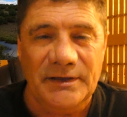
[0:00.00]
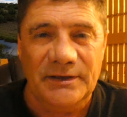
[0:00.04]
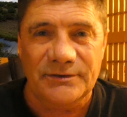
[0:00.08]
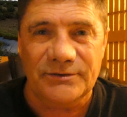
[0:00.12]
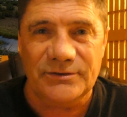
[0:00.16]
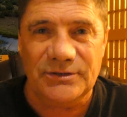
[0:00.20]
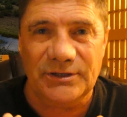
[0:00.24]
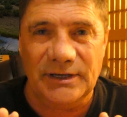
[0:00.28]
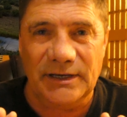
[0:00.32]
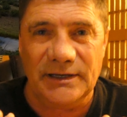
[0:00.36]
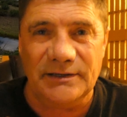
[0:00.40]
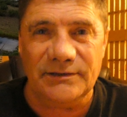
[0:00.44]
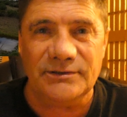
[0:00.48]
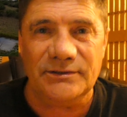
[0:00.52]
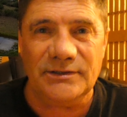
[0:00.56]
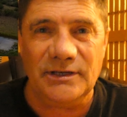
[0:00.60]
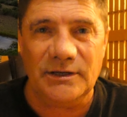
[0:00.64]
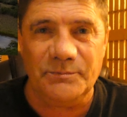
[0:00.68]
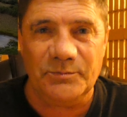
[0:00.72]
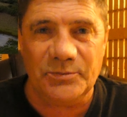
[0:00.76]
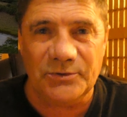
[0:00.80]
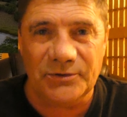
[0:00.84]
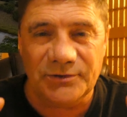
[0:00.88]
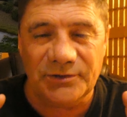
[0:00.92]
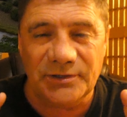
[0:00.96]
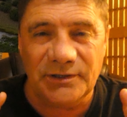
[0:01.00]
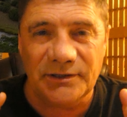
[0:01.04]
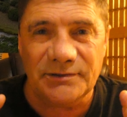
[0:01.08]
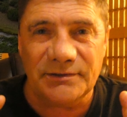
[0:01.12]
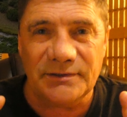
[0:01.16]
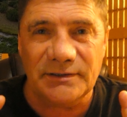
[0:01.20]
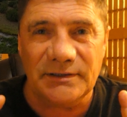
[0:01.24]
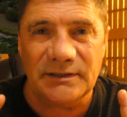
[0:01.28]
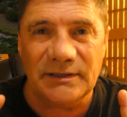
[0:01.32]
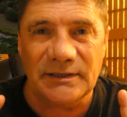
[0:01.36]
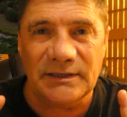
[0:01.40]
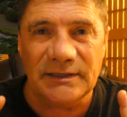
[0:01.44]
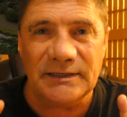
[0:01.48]
So you got to stay
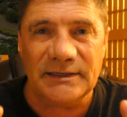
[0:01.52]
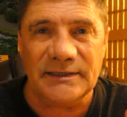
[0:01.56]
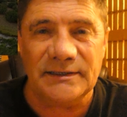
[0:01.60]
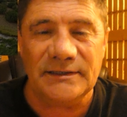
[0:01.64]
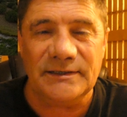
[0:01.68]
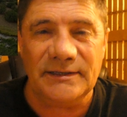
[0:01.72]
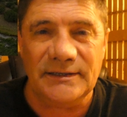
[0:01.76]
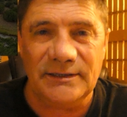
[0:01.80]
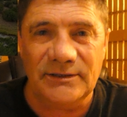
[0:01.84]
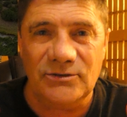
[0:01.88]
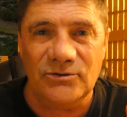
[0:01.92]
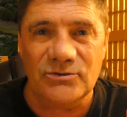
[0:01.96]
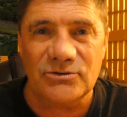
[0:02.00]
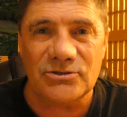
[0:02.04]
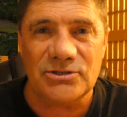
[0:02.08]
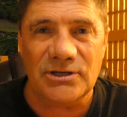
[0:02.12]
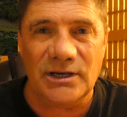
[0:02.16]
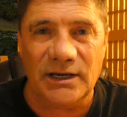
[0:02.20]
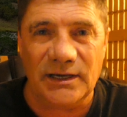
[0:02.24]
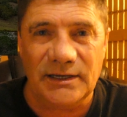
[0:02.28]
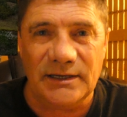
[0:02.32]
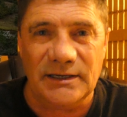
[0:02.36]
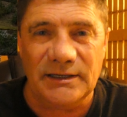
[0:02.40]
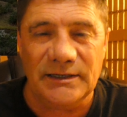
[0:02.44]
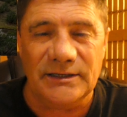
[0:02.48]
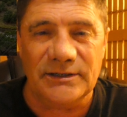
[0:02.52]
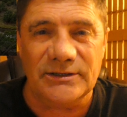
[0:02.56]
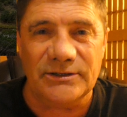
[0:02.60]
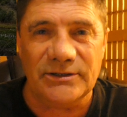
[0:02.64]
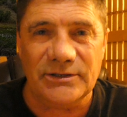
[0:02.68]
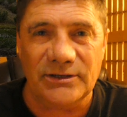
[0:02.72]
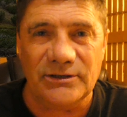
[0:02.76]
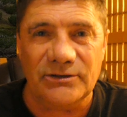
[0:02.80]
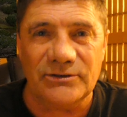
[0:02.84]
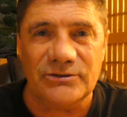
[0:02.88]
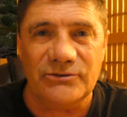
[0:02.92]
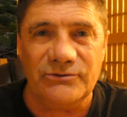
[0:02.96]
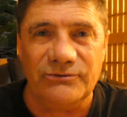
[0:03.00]
persistent and continue checking
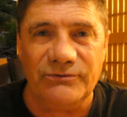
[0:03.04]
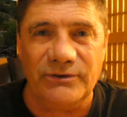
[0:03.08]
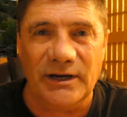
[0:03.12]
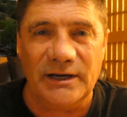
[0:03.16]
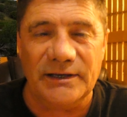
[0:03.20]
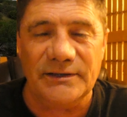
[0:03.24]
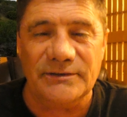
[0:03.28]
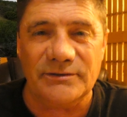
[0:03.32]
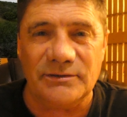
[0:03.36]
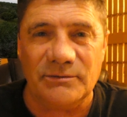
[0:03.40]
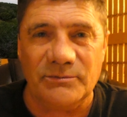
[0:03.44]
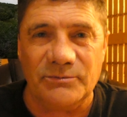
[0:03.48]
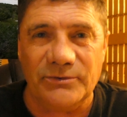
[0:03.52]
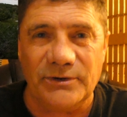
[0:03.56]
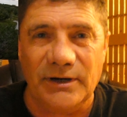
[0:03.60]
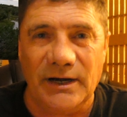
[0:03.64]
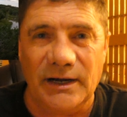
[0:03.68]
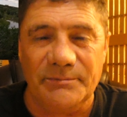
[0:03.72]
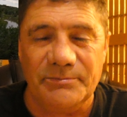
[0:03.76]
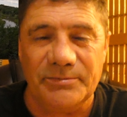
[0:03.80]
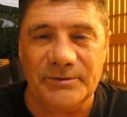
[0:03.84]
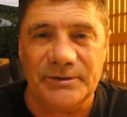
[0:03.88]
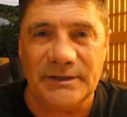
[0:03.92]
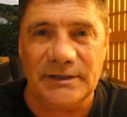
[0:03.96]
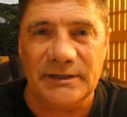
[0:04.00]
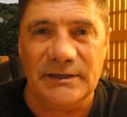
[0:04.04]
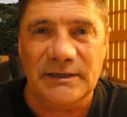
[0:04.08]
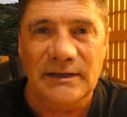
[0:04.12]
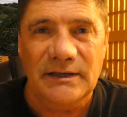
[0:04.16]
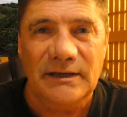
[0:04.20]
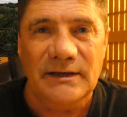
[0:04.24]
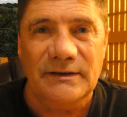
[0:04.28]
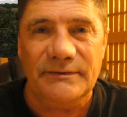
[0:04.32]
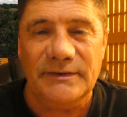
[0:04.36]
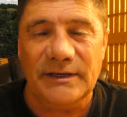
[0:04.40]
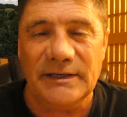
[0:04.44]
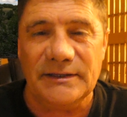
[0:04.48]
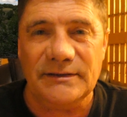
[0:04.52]
until you find some property
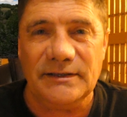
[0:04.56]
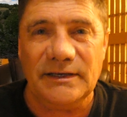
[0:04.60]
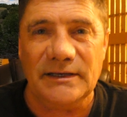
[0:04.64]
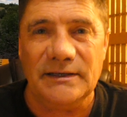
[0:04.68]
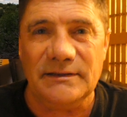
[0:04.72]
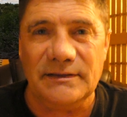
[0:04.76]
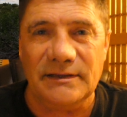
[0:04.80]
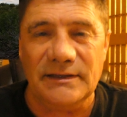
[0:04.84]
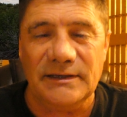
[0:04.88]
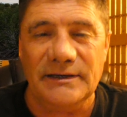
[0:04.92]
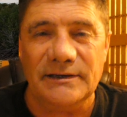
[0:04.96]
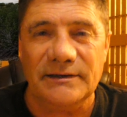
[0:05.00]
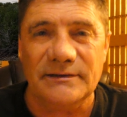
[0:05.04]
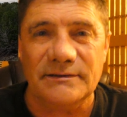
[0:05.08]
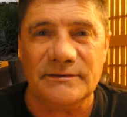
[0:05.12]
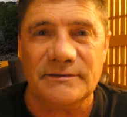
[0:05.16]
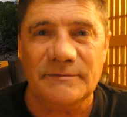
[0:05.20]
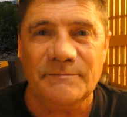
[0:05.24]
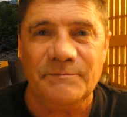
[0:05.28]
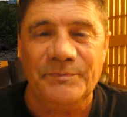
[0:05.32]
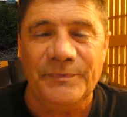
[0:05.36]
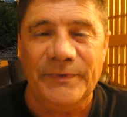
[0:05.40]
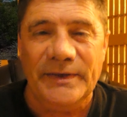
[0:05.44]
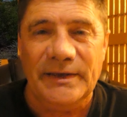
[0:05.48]
that they list.